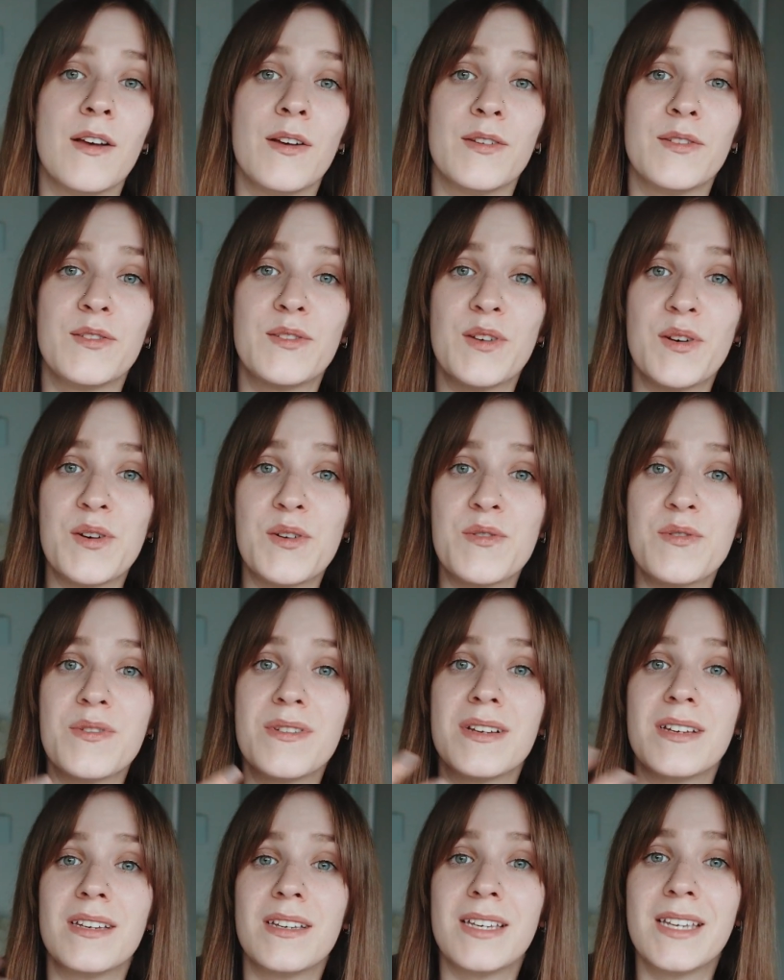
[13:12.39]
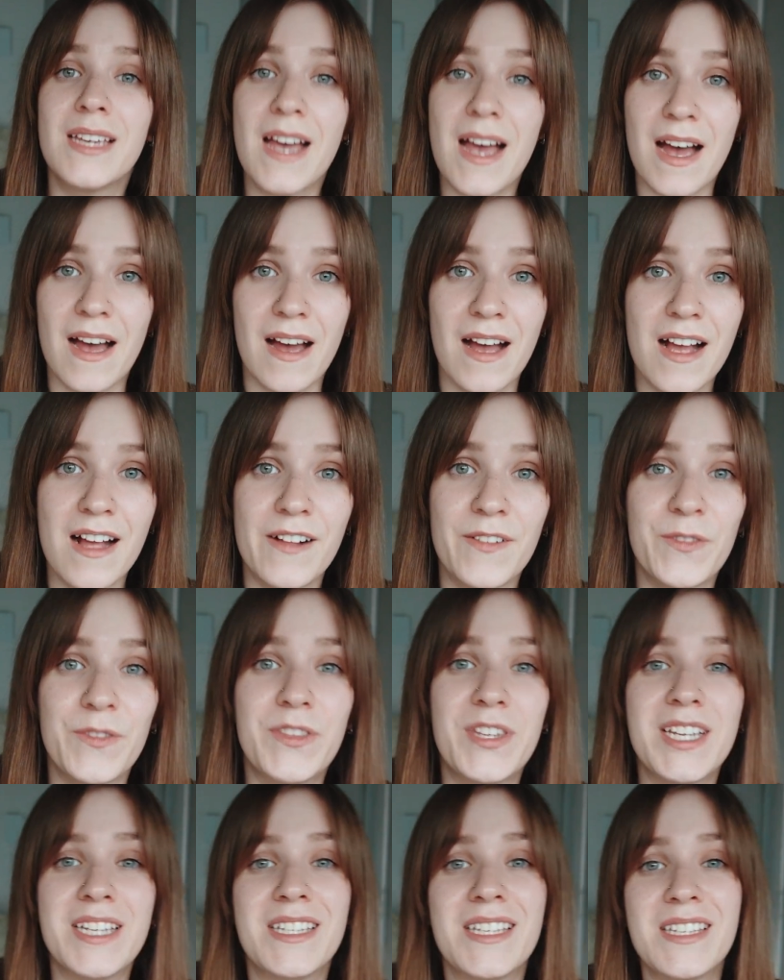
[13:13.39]
So, yeah,
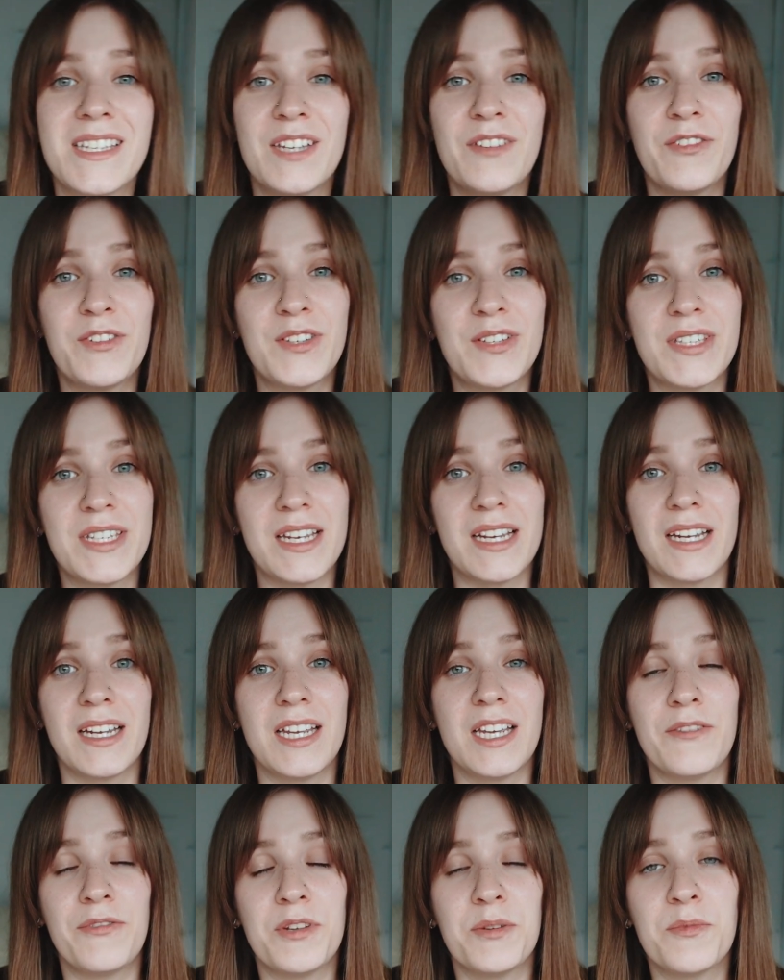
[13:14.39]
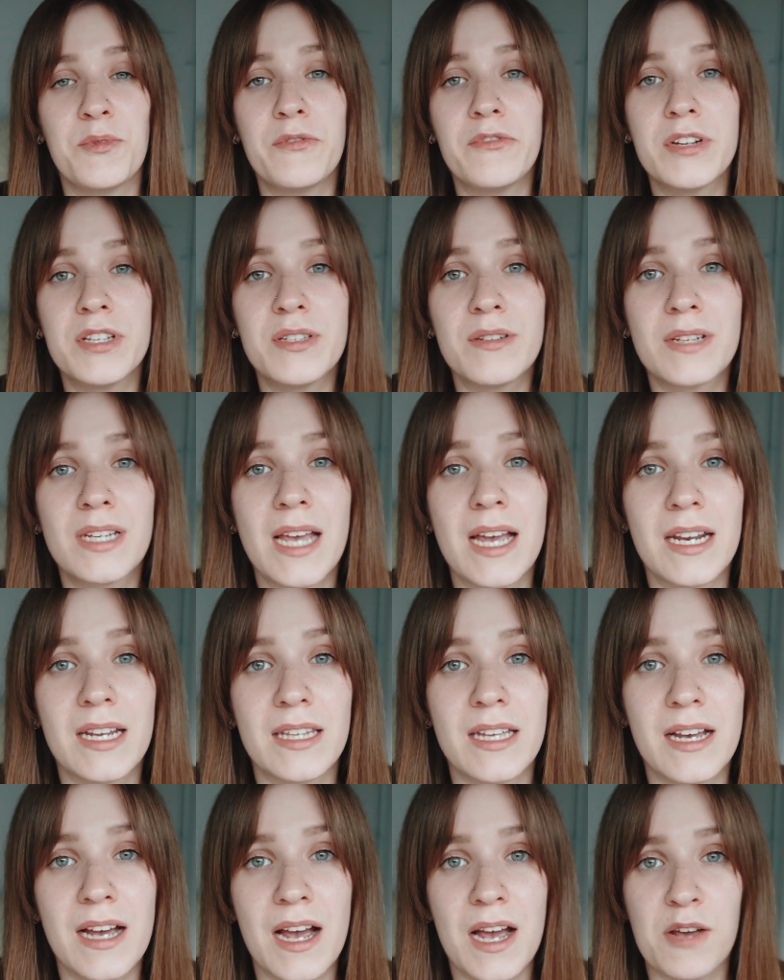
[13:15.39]
this is it for today. If you move into
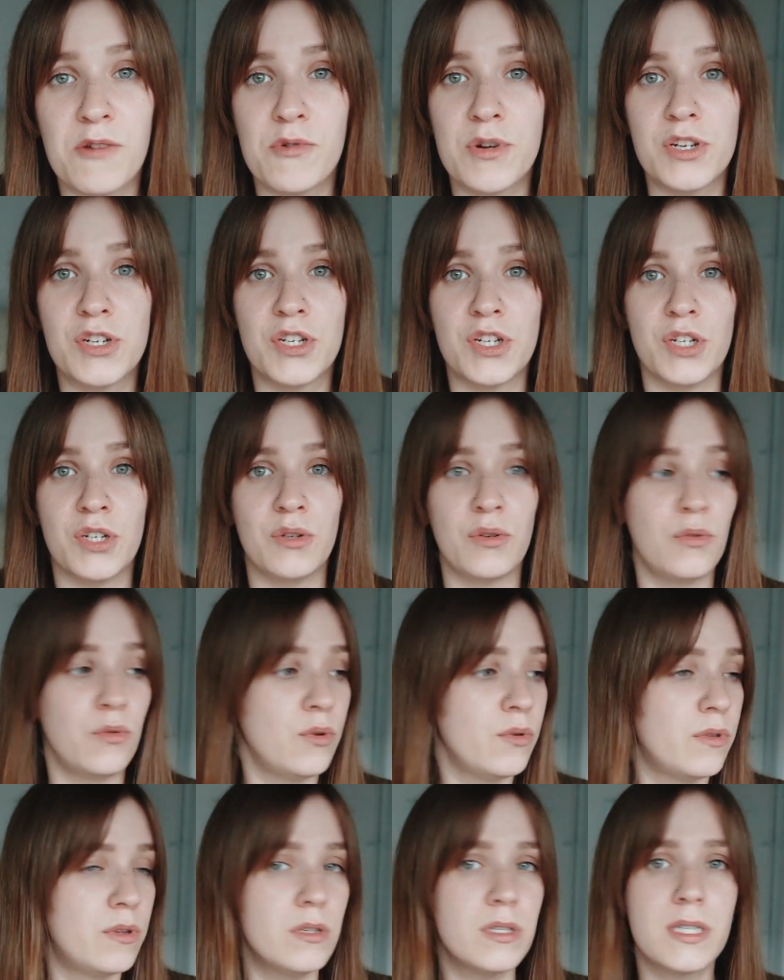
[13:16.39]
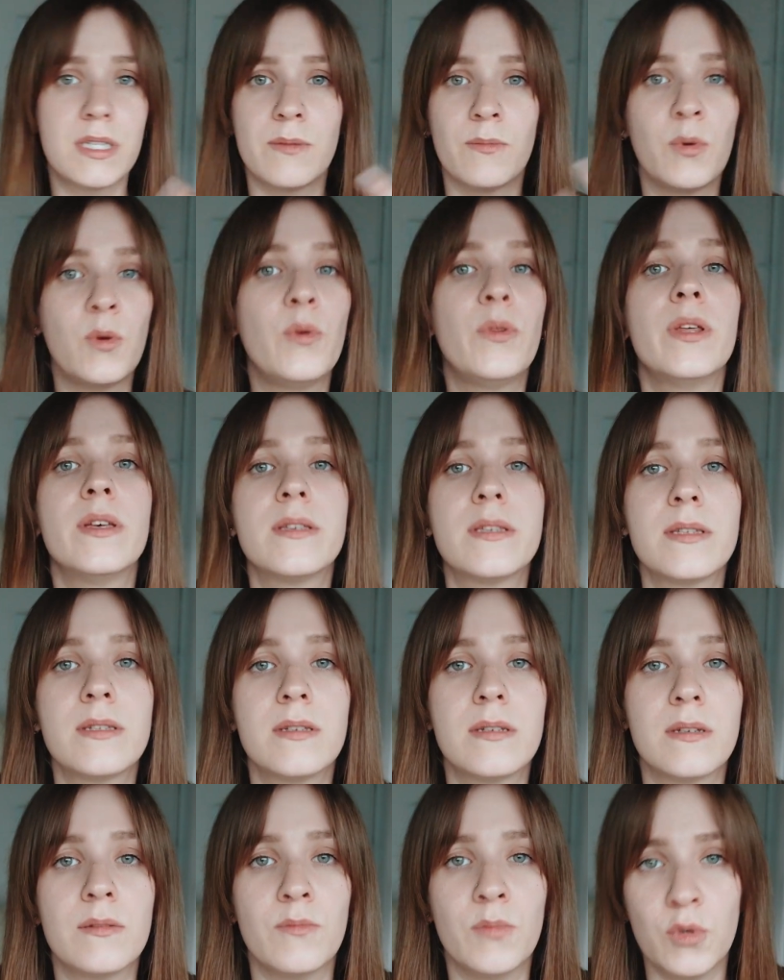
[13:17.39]
Canada, I wish you the
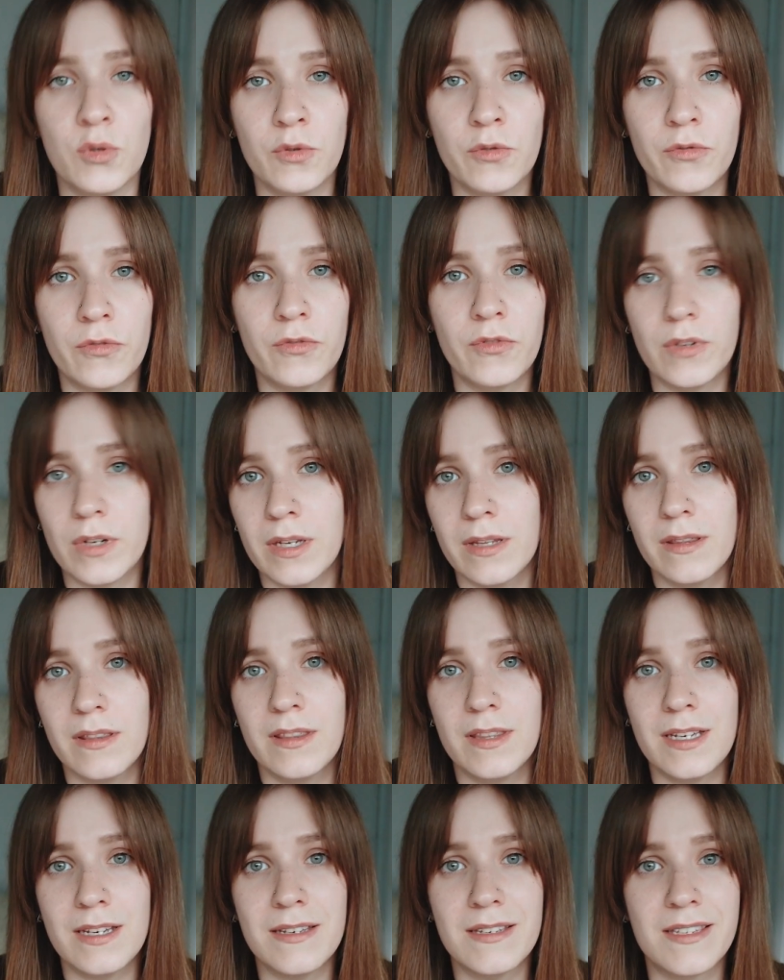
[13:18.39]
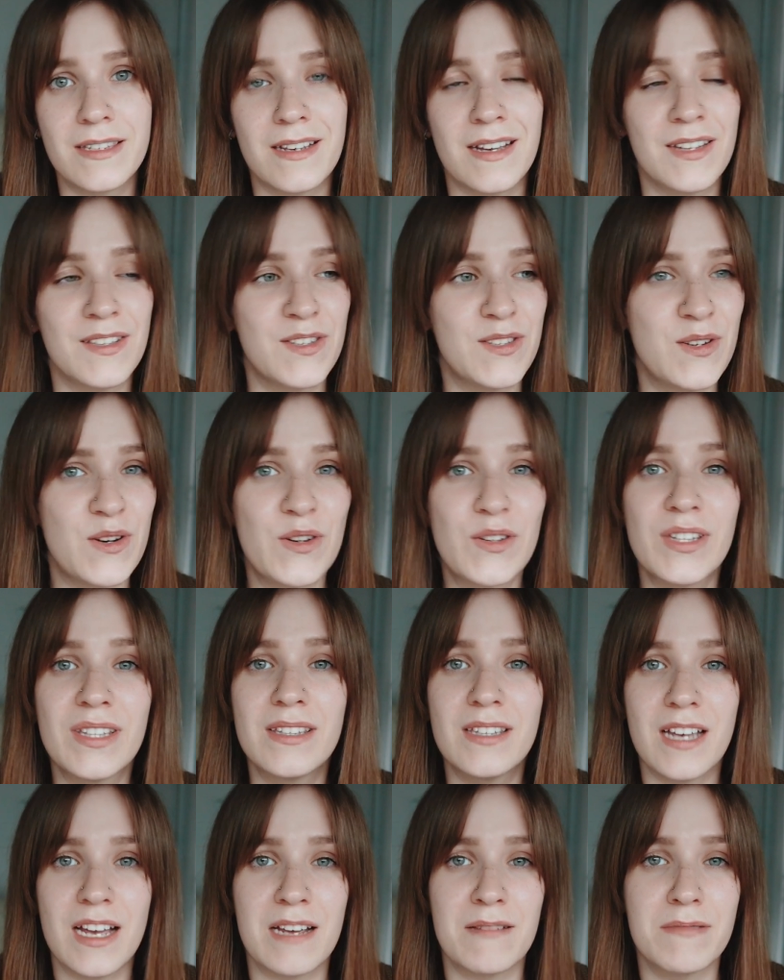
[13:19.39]
smoothest move in this uncertain
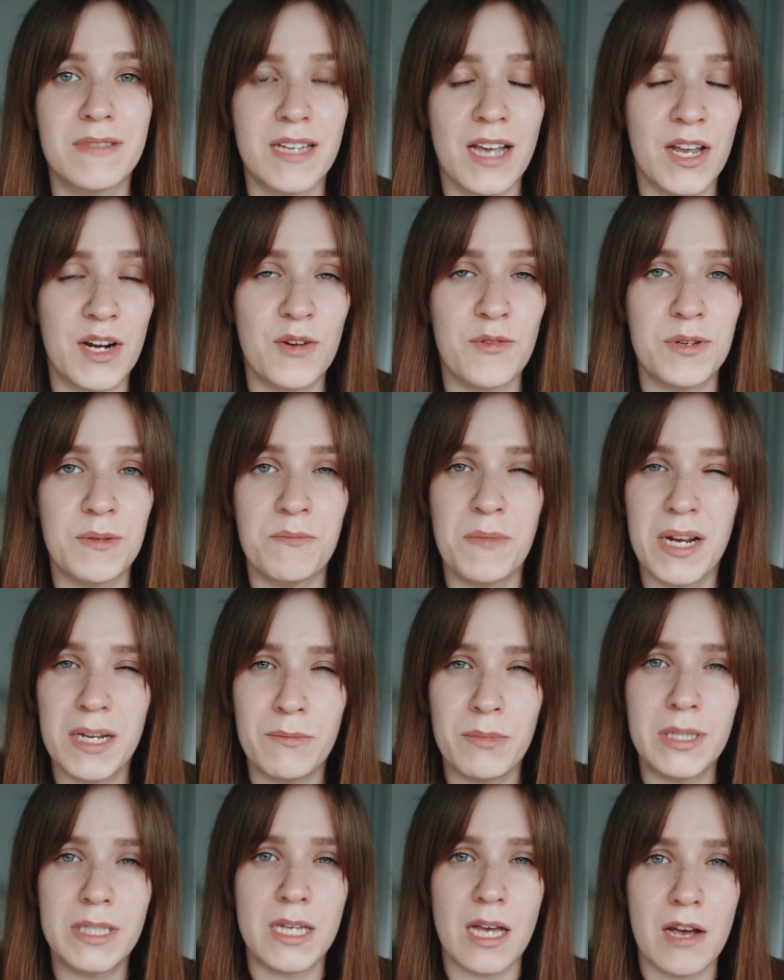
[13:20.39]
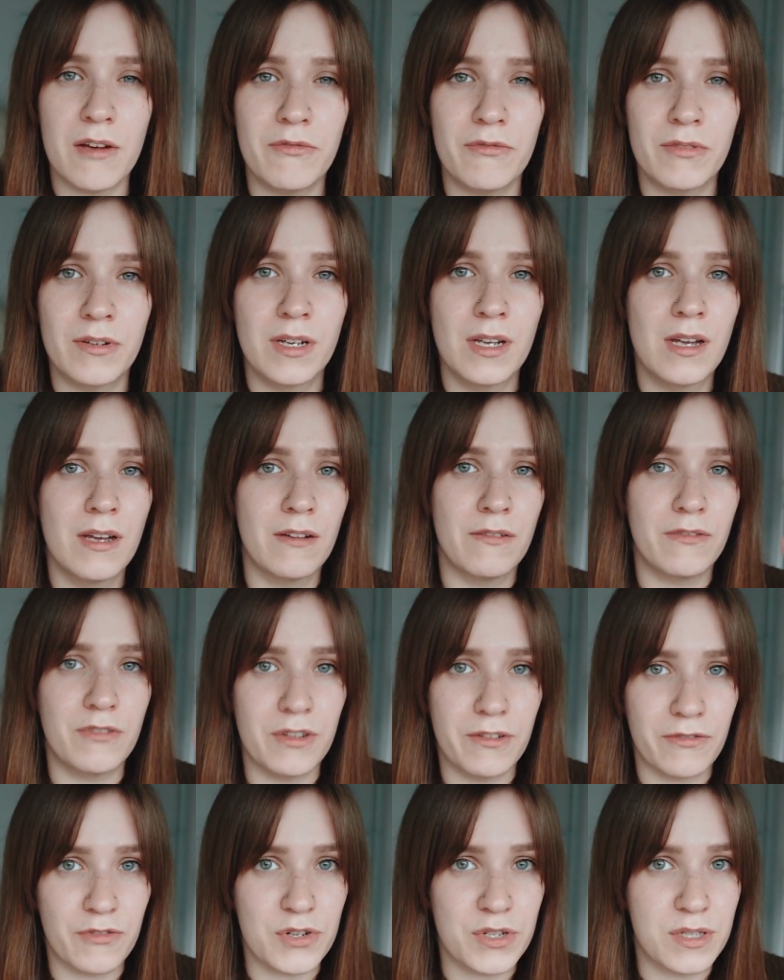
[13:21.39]
times. I know it might be tough for the
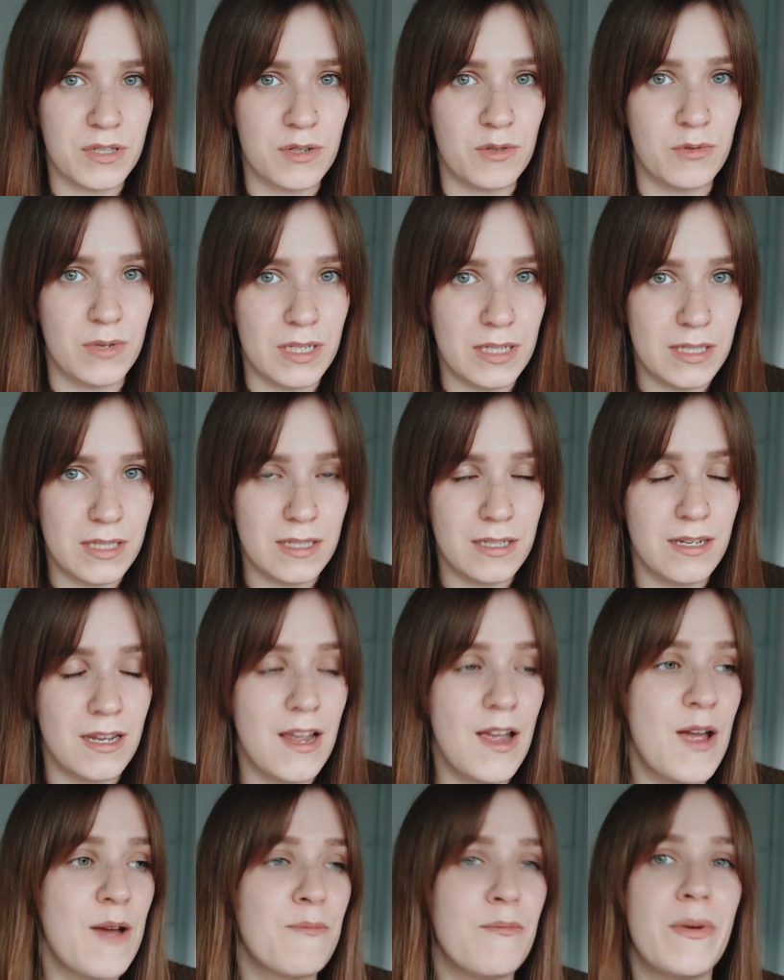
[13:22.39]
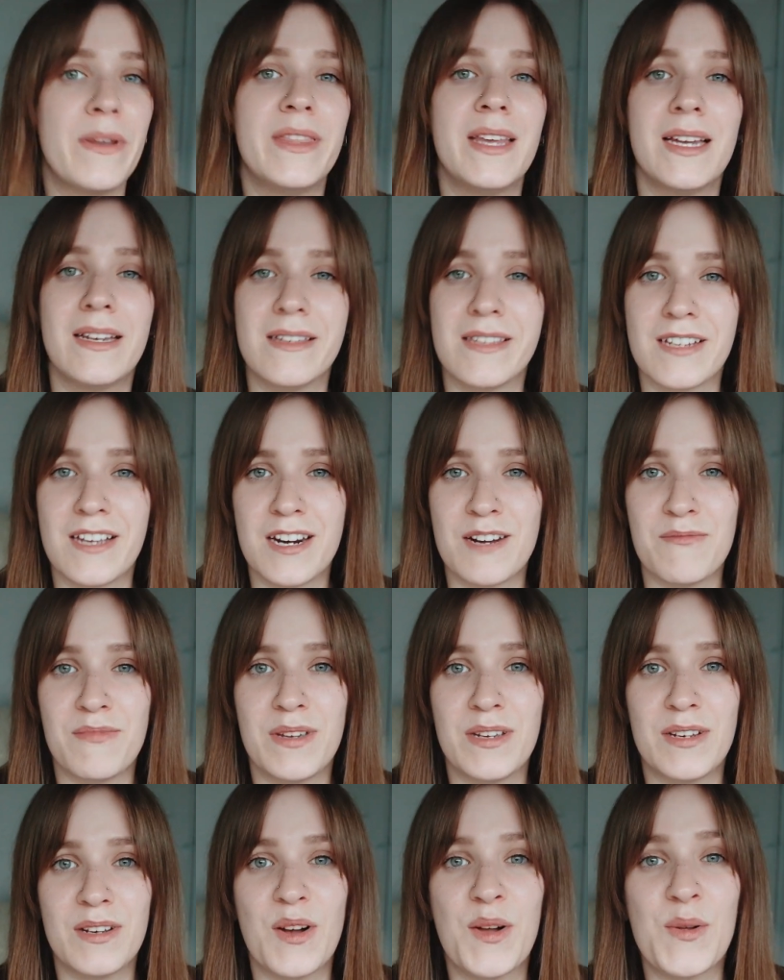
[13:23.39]
first two weeks, but then it's gonna
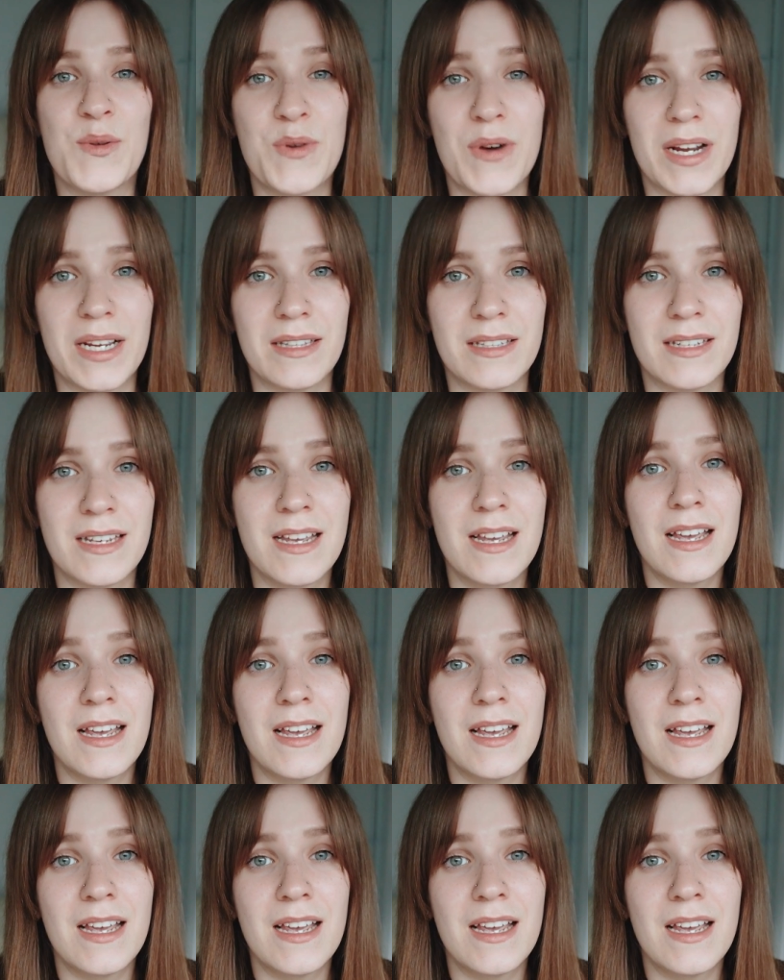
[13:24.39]
be all right.